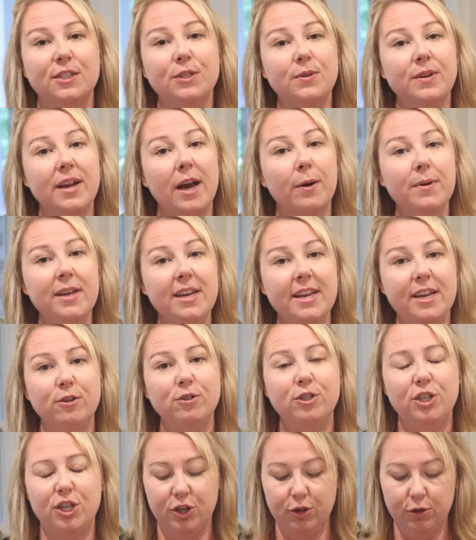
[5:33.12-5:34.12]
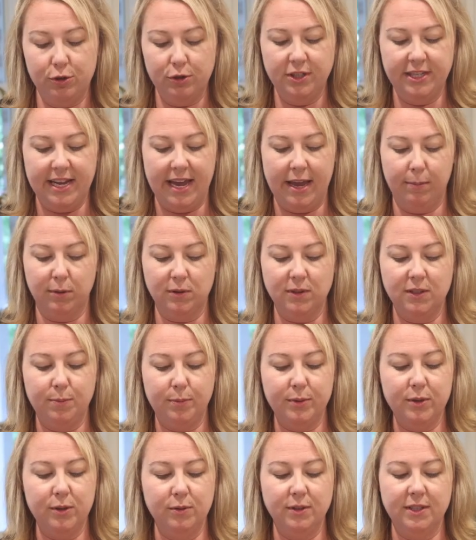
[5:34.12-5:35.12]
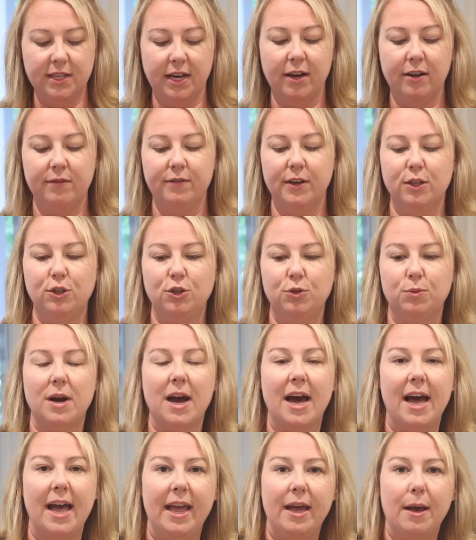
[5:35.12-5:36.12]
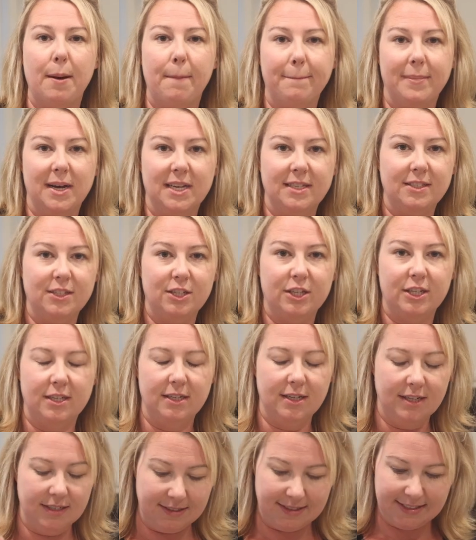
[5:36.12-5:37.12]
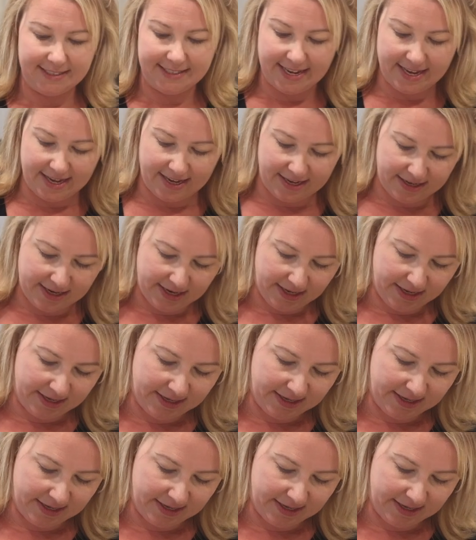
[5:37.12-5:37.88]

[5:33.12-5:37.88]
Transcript: so now we need 2 tablespoons of dry mustard seed.